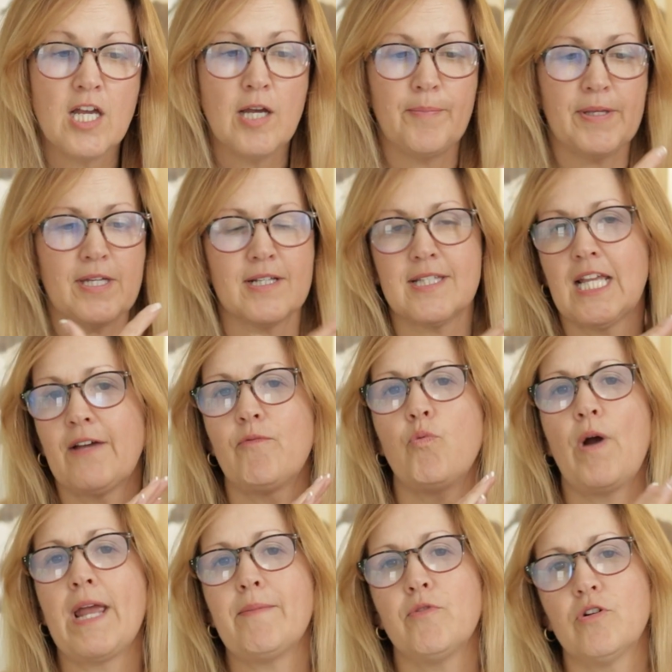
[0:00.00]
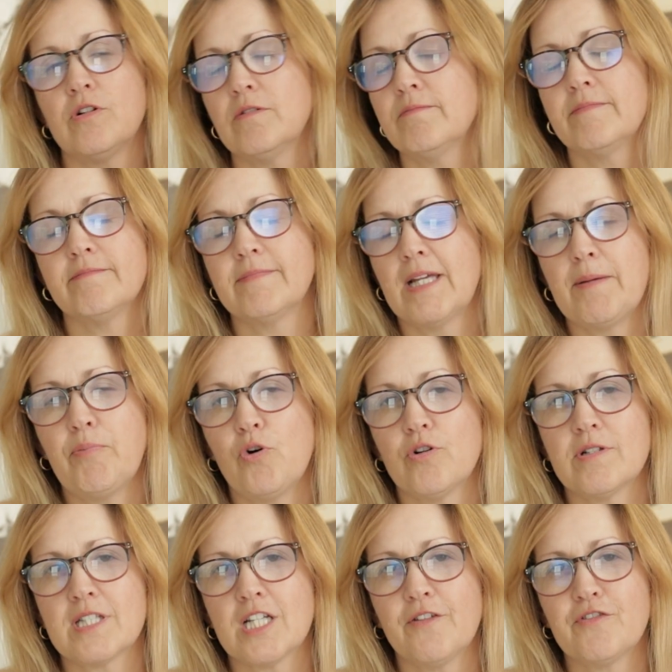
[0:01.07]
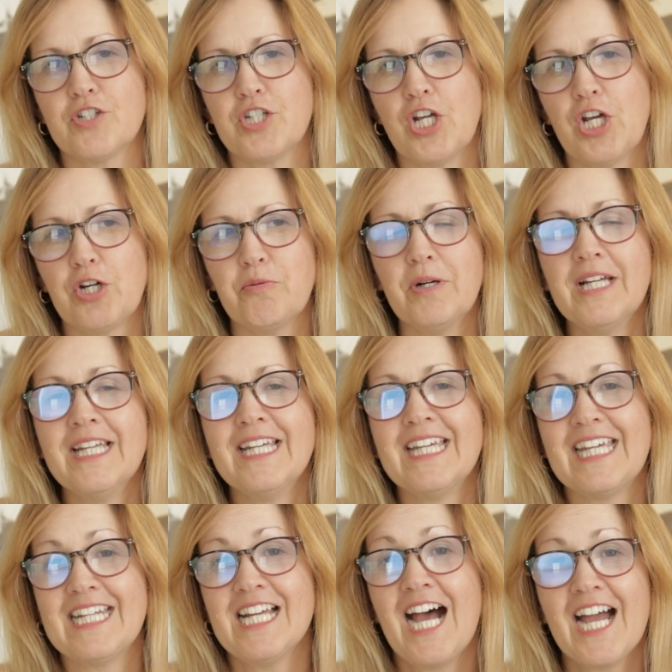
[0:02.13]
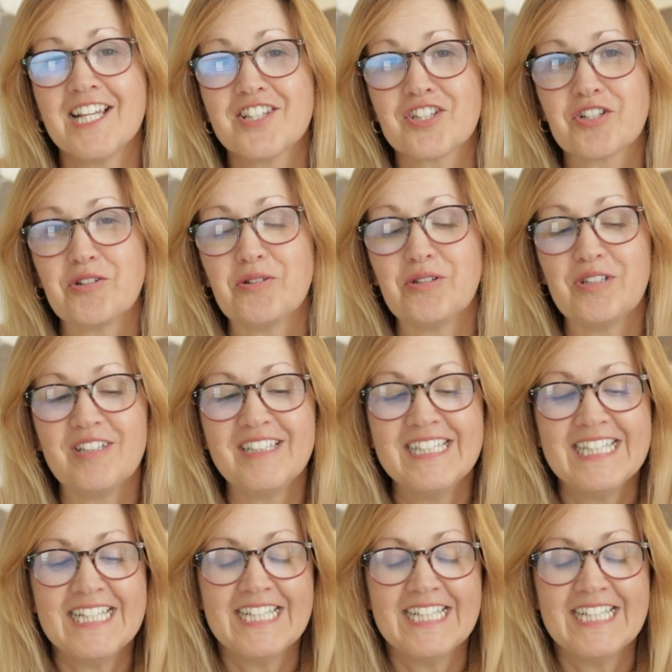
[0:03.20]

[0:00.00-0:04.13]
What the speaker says: because they have way more important stuff to do in high school.